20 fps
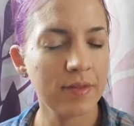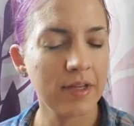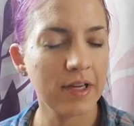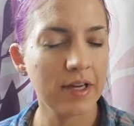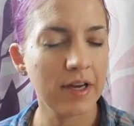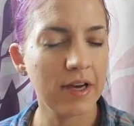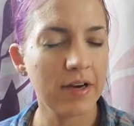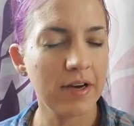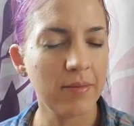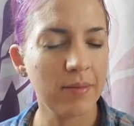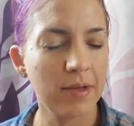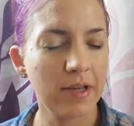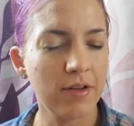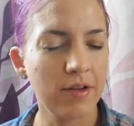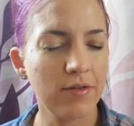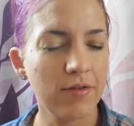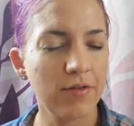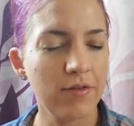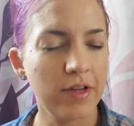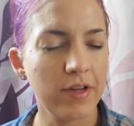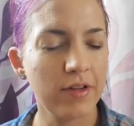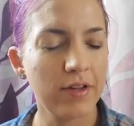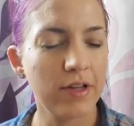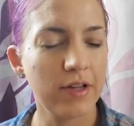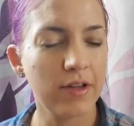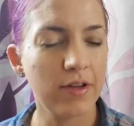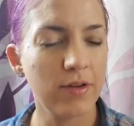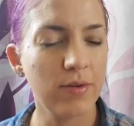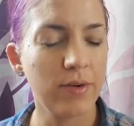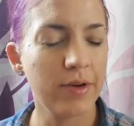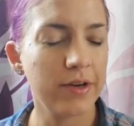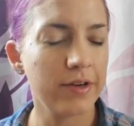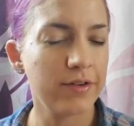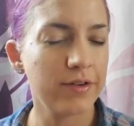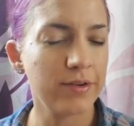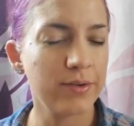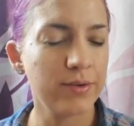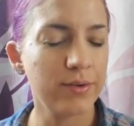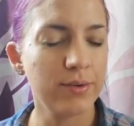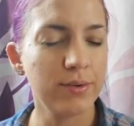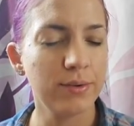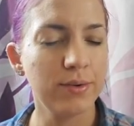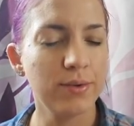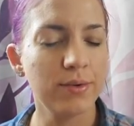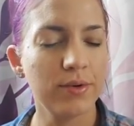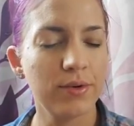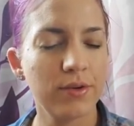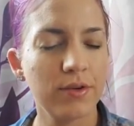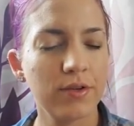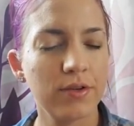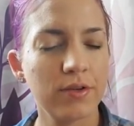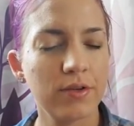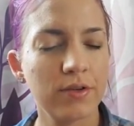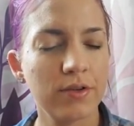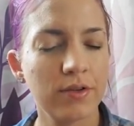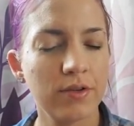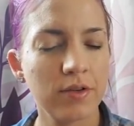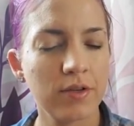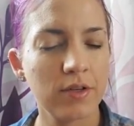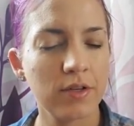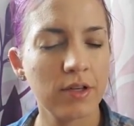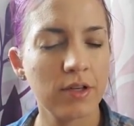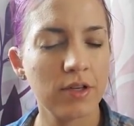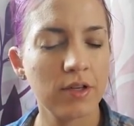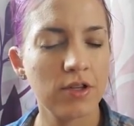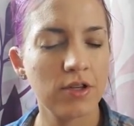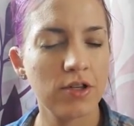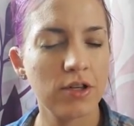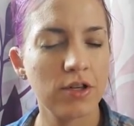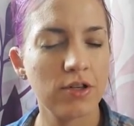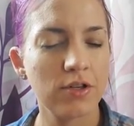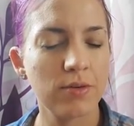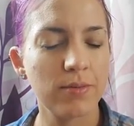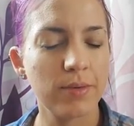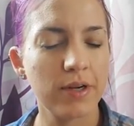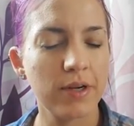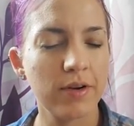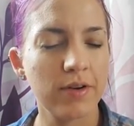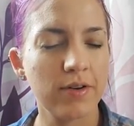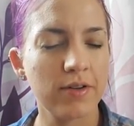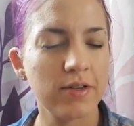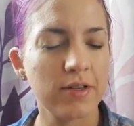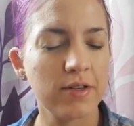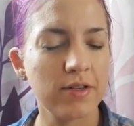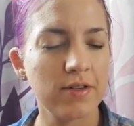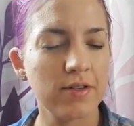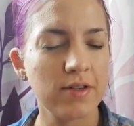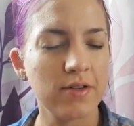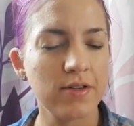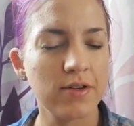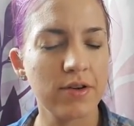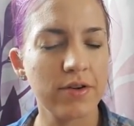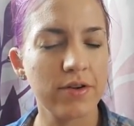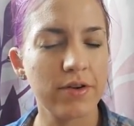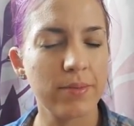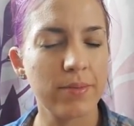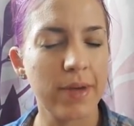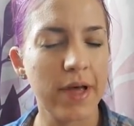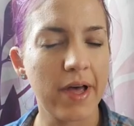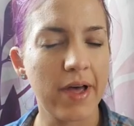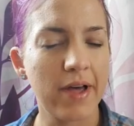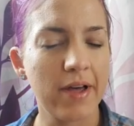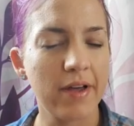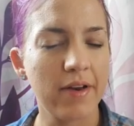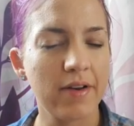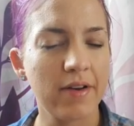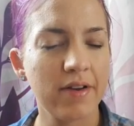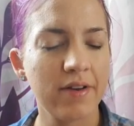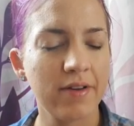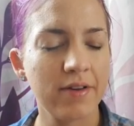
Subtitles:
They kind of make you feel like you want to judge appearances as good or bad,